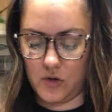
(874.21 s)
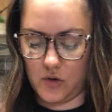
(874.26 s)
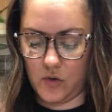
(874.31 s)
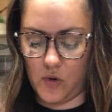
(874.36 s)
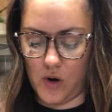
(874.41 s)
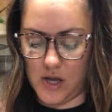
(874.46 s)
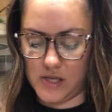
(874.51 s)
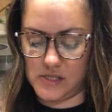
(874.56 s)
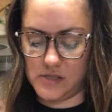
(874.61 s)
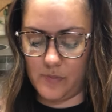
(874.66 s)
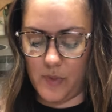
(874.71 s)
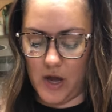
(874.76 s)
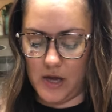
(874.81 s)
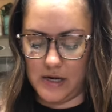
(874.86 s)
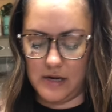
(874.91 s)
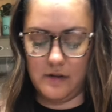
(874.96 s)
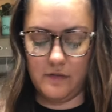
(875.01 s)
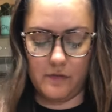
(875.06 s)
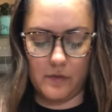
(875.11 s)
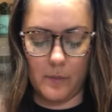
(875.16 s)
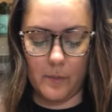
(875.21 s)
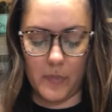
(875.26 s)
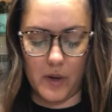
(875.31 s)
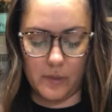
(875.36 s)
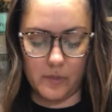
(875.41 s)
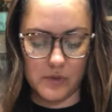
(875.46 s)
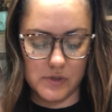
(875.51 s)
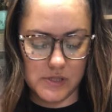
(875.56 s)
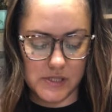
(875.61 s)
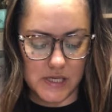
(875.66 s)
crossbody from
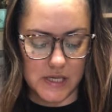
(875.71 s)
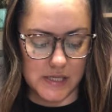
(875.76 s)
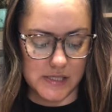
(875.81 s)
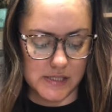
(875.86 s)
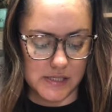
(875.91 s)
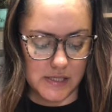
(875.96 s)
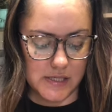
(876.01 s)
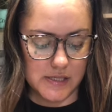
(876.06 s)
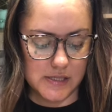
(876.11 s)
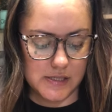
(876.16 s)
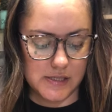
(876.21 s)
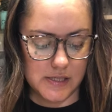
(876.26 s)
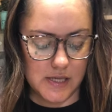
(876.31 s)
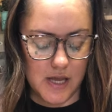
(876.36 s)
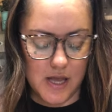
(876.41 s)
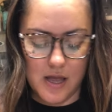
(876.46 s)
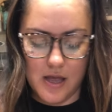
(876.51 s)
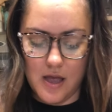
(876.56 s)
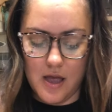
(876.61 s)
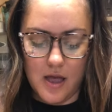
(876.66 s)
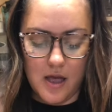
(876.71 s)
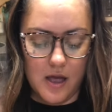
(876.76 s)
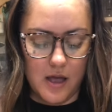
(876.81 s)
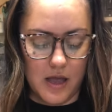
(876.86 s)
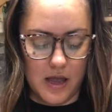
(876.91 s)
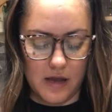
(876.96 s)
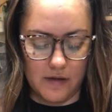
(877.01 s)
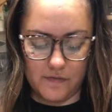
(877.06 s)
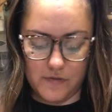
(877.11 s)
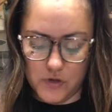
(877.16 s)
Bubbles Kisses.
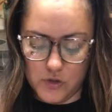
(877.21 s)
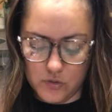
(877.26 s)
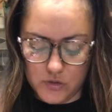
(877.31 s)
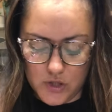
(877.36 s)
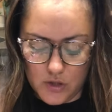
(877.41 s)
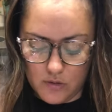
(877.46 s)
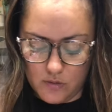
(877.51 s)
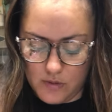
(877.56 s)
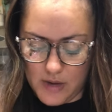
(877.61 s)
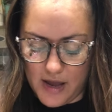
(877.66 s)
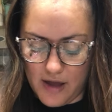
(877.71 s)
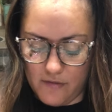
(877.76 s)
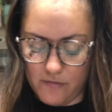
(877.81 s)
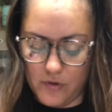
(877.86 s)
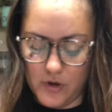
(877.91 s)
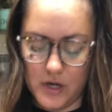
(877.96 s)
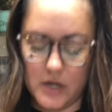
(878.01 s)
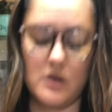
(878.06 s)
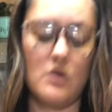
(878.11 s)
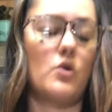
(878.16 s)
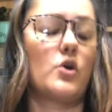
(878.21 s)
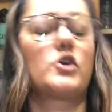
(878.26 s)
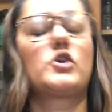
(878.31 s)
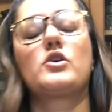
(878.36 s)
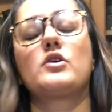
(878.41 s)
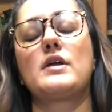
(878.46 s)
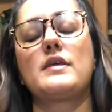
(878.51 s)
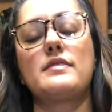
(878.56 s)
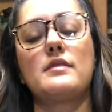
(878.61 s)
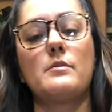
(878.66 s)
If you don't have one or
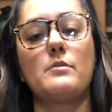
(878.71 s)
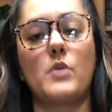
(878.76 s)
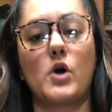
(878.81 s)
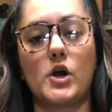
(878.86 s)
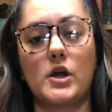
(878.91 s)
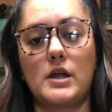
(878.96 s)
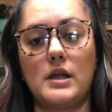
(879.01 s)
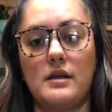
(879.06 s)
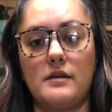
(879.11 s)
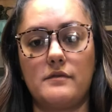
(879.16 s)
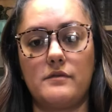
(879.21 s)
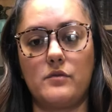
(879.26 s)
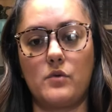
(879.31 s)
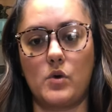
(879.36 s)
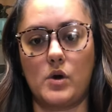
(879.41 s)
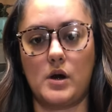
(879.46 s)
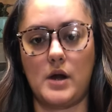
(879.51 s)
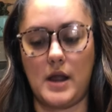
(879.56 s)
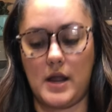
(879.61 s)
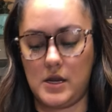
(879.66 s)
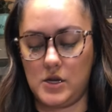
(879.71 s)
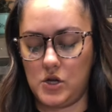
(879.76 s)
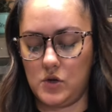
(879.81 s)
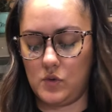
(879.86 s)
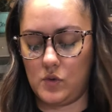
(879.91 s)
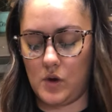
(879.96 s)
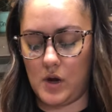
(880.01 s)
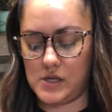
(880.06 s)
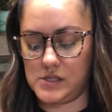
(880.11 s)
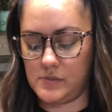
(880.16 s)
you're in the market for a new
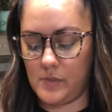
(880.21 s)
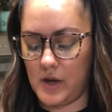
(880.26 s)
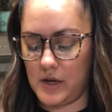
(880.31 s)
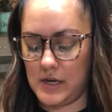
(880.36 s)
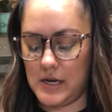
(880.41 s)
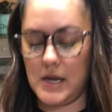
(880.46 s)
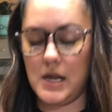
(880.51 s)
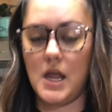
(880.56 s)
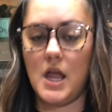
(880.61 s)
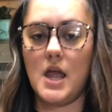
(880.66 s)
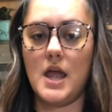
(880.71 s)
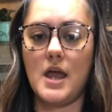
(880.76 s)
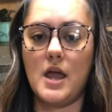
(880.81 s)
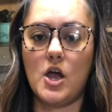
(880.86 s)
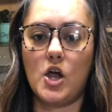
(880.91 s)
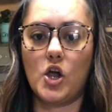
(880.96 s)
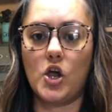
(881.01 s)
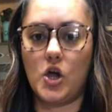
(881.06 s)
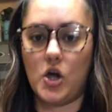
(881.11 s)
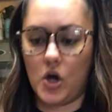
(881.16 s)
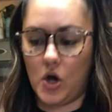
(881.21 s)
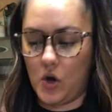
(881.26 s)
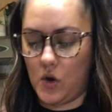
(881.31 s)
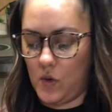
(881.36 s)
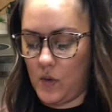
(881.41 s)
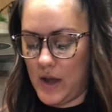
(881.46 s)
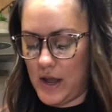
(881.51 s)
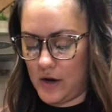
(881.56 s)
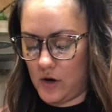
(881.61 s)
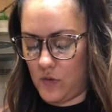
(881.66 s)
crossbody,
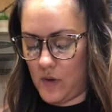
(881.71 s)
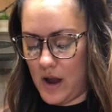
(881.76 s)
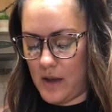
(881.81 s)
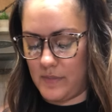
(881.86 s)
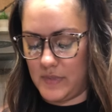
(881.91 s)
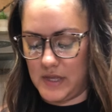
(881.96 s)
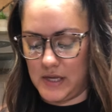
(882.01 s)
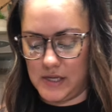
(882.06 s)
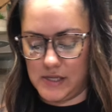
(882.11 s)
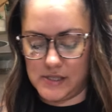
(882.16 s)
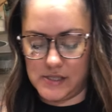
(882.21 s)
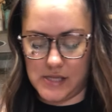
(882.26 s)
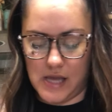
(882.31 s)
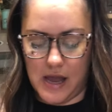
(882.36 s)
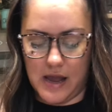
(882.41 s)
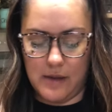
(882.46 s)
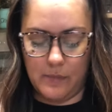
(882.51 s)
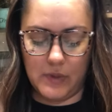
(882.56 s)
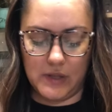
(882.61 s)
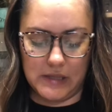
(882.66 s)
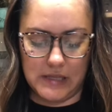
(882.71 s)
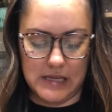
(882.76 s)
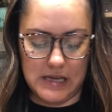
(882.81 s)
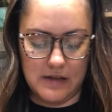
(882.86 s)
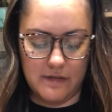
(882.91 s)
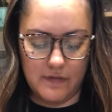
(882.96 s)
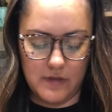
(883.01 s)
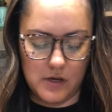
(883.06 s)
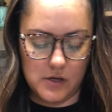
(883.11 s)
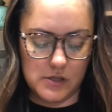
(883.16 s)
go and grab this. I
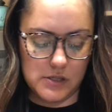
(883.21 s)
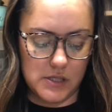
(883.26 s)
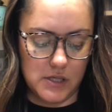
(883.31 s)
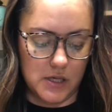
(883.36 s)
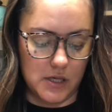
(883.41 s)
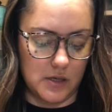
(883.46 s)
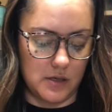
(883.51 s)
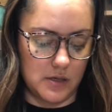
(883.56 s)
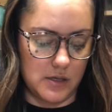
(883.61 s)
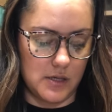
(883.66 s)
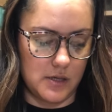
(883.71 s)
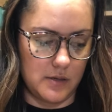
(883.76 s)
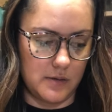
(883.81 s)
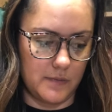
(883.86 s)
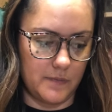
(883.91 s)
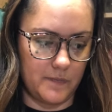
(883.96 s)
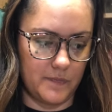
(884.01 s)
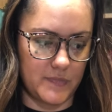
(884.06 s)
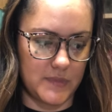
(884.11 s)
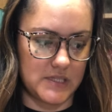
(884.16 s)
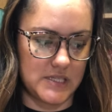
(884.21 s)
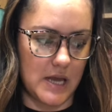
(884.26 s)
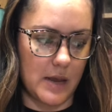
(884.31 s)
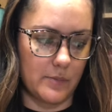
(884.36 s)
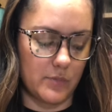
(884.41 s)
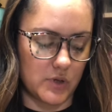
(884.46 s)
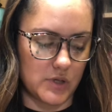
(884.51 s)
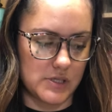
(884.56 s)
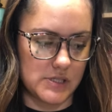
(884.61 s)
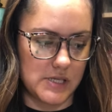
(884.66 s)
believe there's a
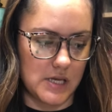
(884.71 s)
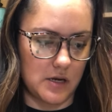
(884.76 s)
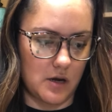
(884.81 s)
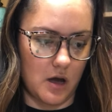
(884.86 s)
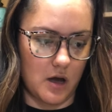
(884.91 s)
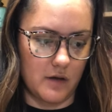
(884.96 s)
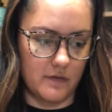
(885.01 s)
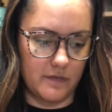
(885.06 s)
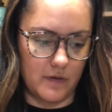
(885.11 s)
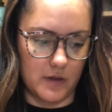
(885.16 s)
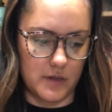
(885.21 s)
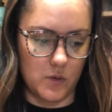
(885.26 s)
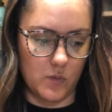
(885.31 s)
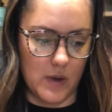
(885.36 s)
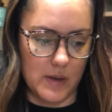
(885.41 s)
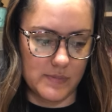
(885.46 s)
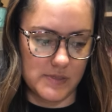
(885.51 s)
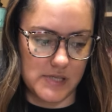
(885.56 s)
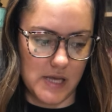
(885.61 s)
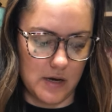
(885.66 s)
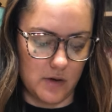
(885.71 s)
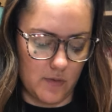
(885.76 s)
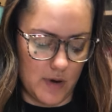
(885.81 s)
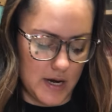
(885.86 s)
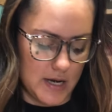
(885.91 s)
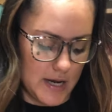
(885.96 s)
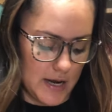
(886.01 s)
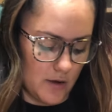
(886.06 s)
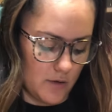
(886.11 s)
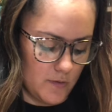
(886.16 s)
10% off on the website
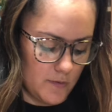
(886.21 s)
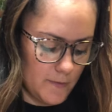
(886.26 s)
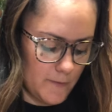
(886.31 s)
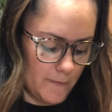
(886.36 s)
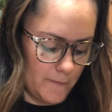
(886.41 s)
right now